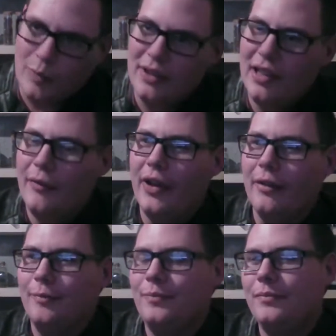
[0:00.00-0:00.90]
we live
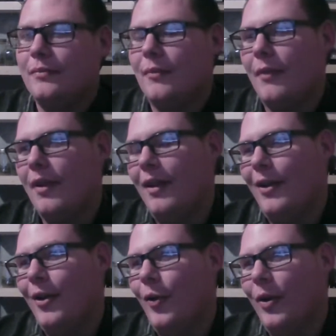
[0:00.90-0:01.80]
in.
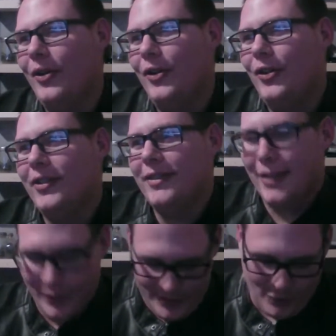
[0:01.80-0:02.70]
Wish
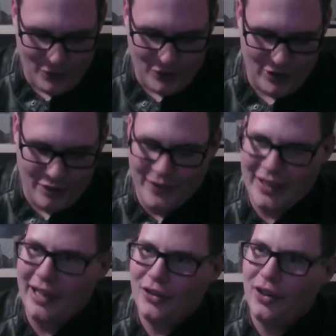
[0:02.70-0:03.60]
there was more
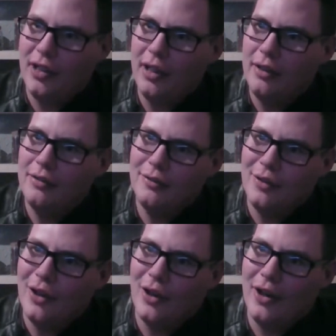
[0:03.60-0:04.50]
clarification here.
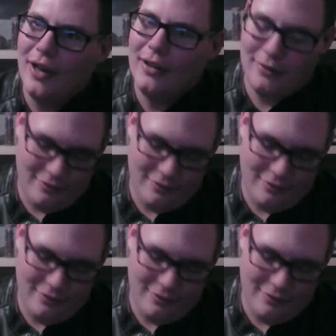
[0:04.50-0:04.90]
All right.